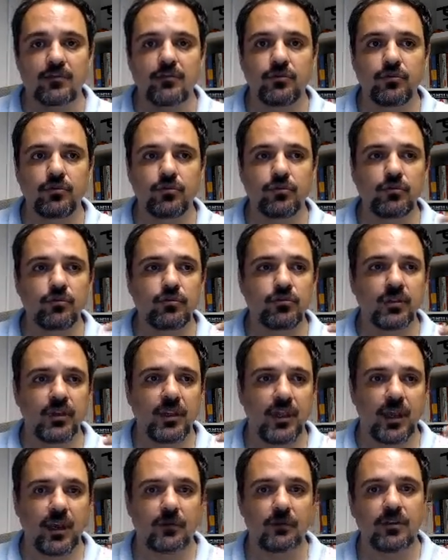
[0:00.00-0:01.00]
use
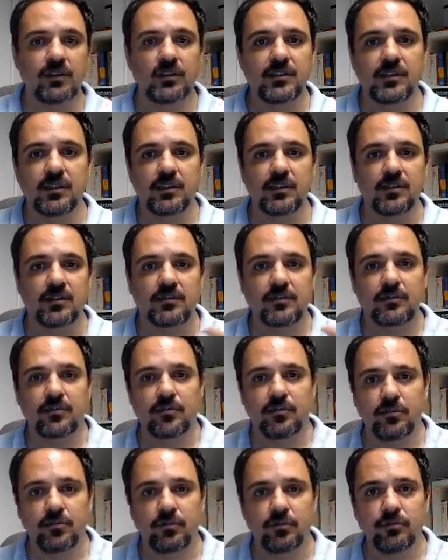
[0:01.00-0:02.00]
every single
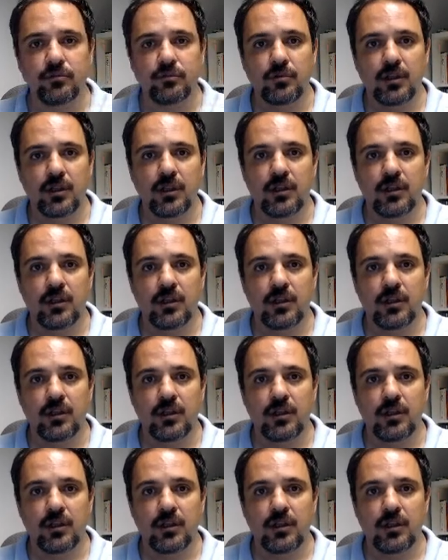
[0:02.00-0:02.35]
tool